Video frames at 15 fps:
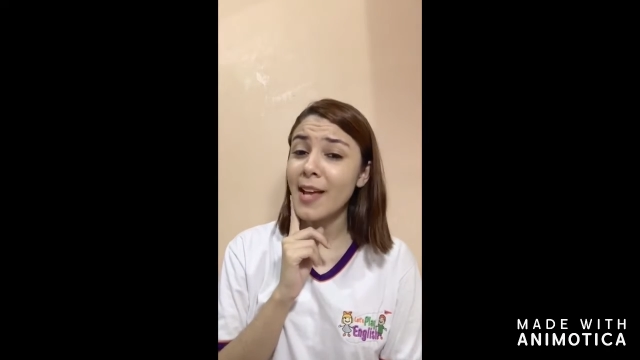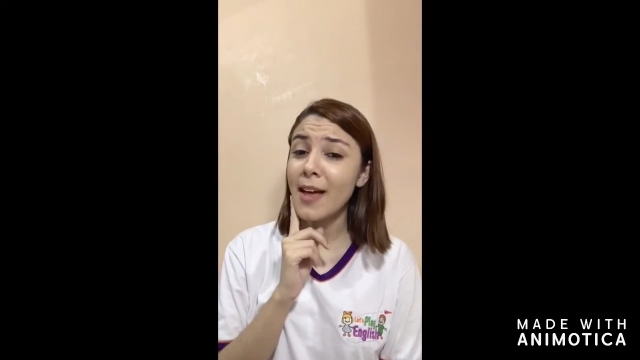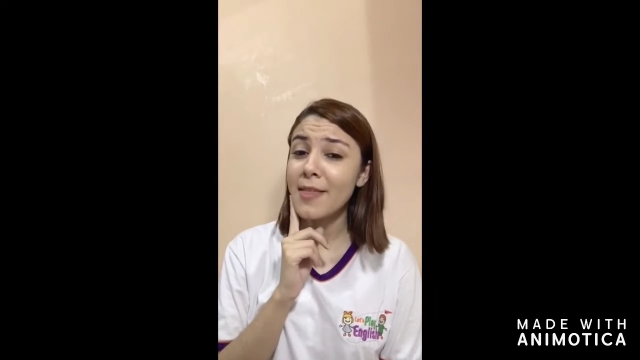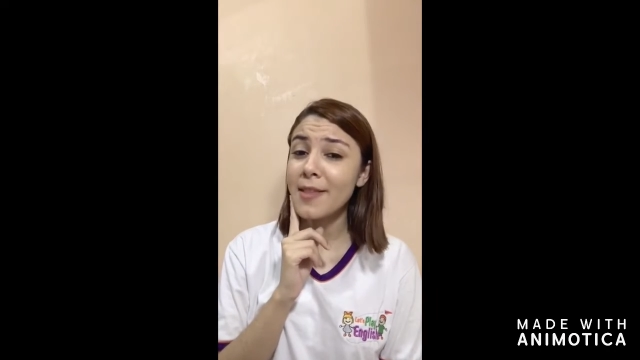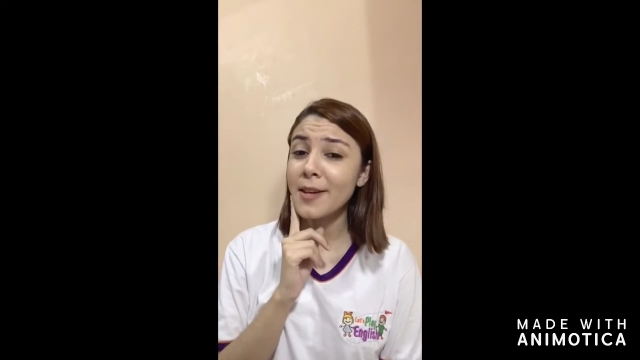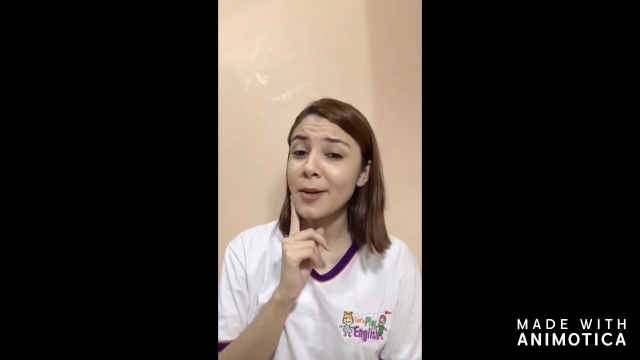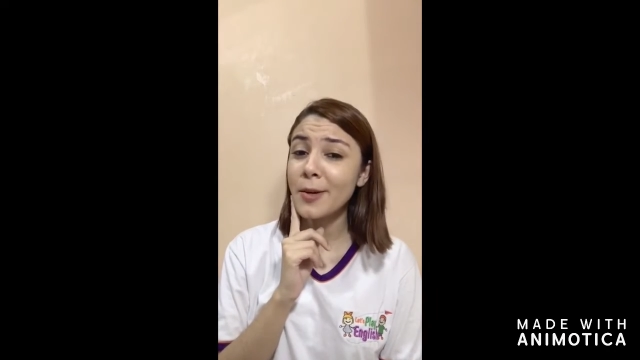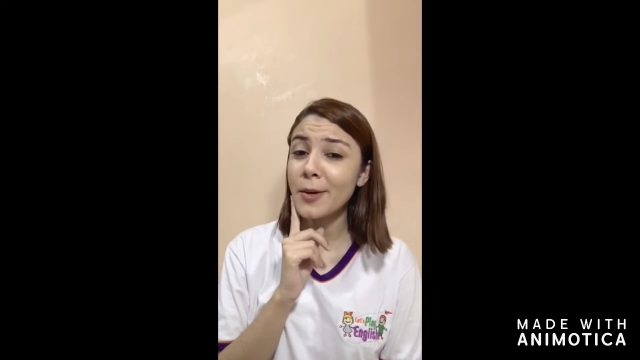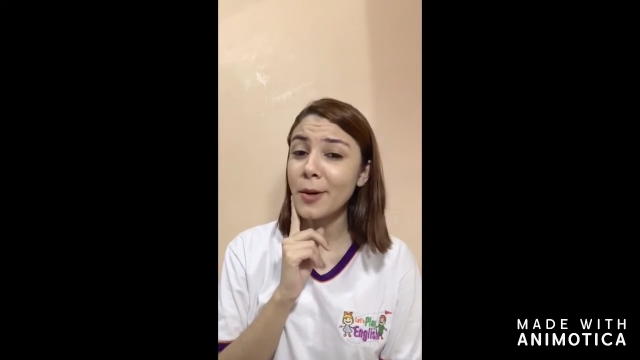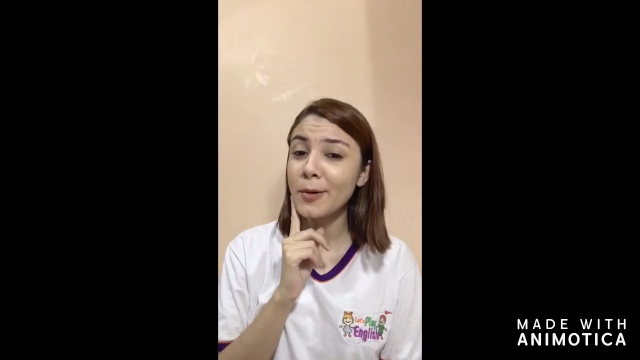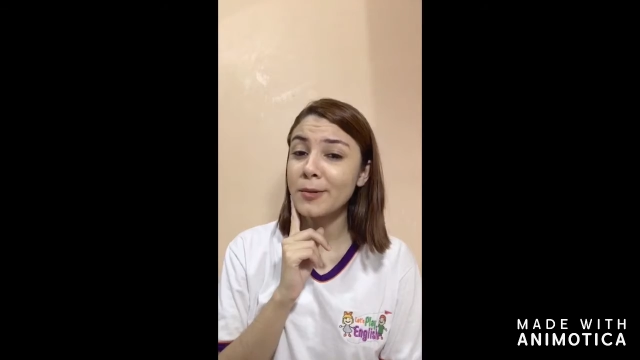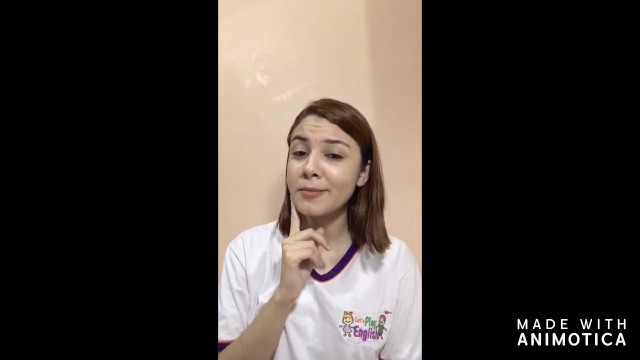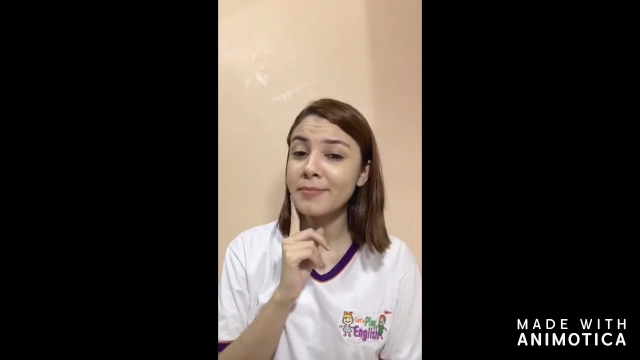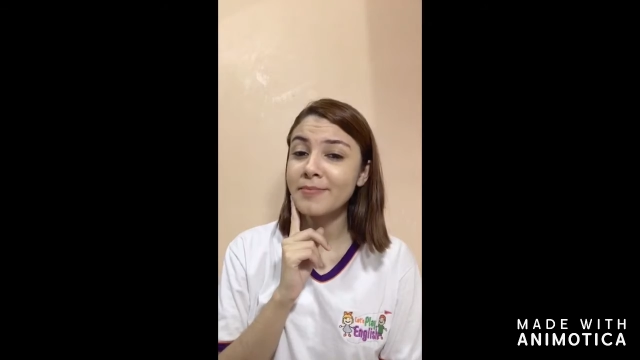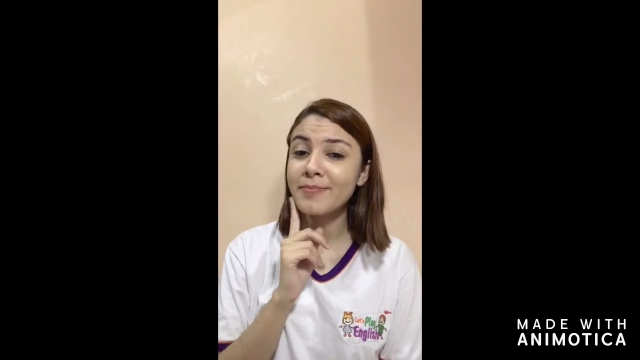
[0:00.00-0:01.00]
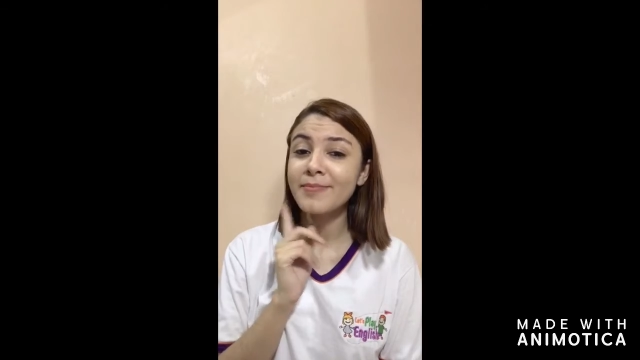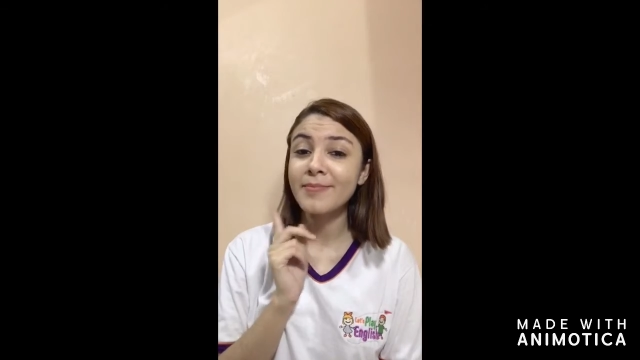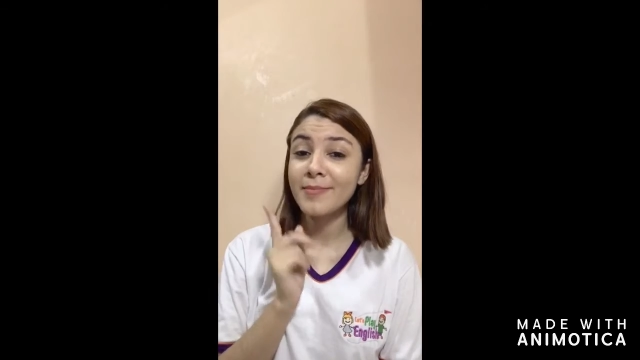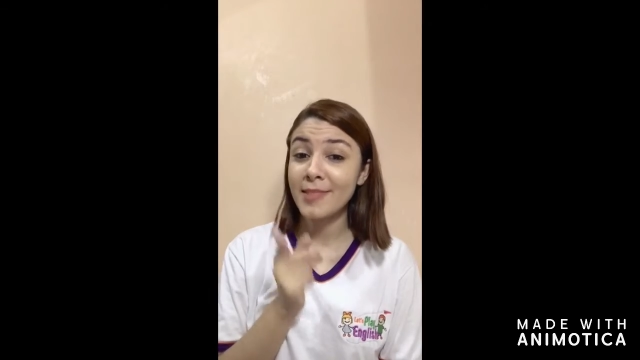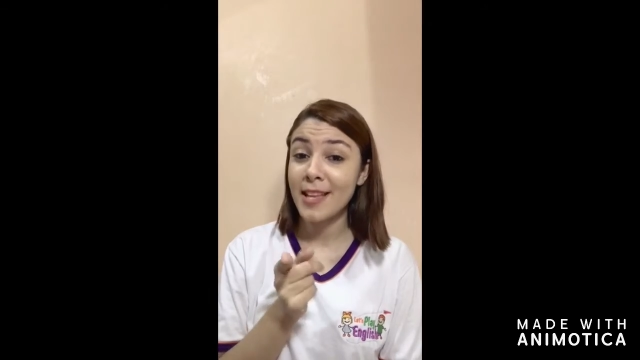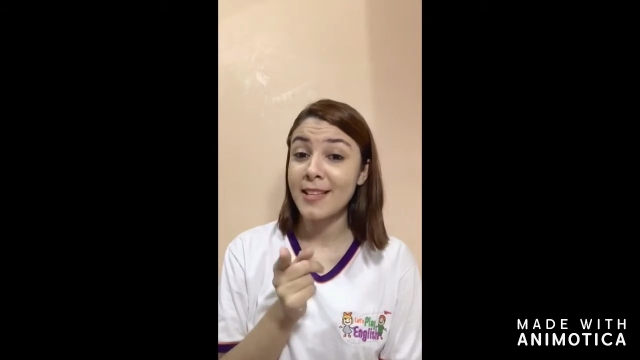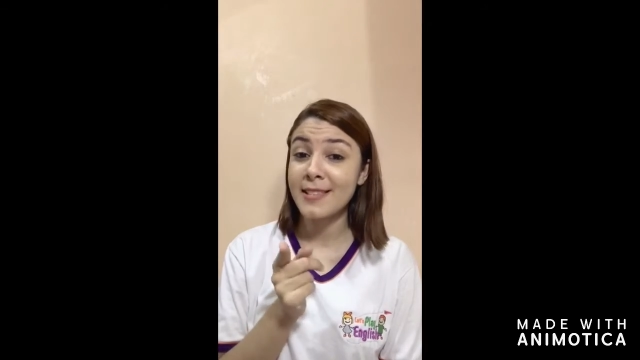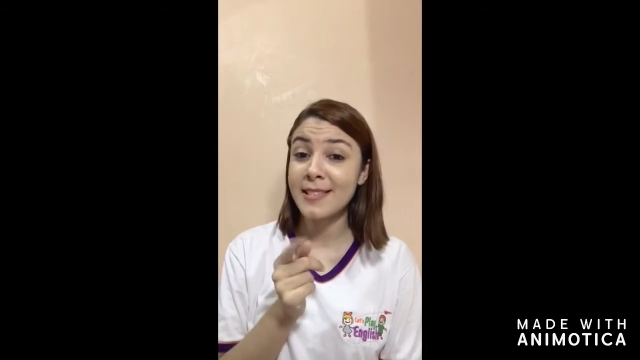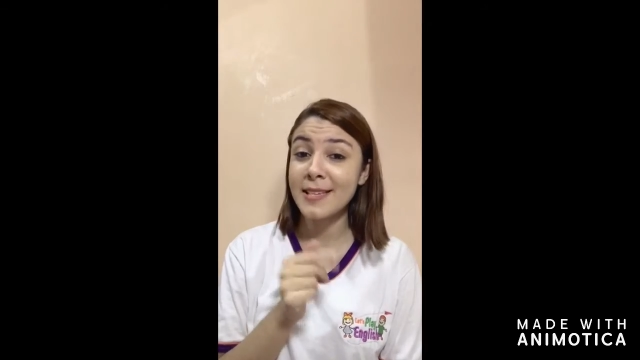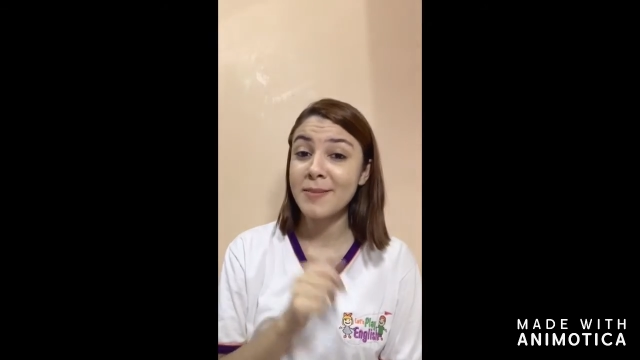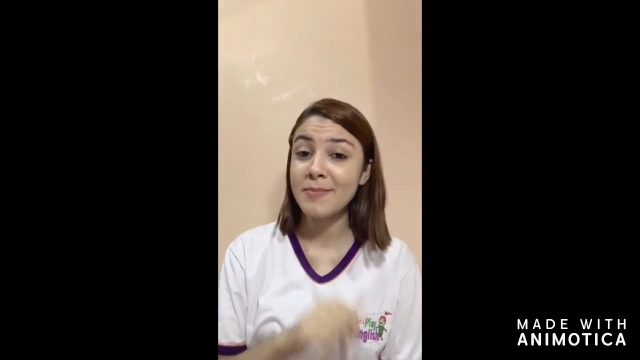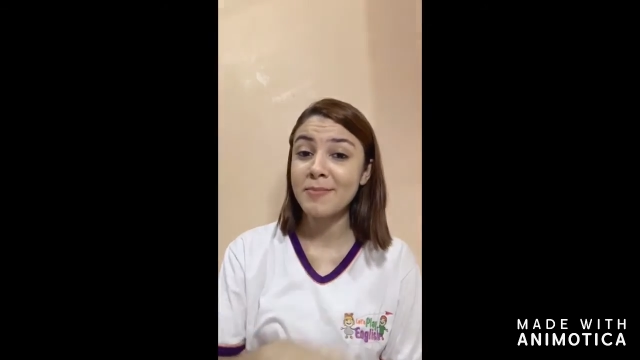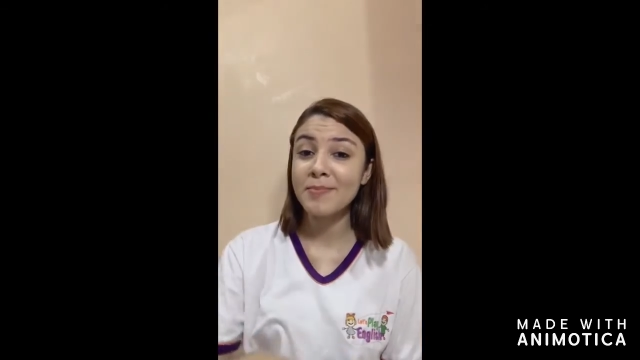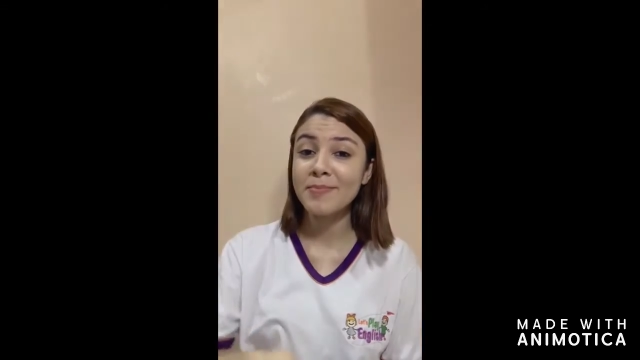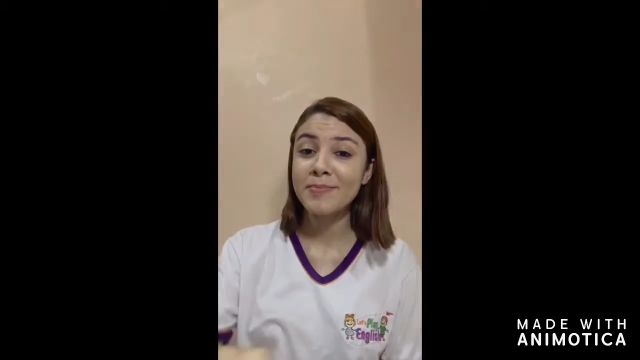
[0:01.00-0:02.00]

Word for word: I think you know. Let's see.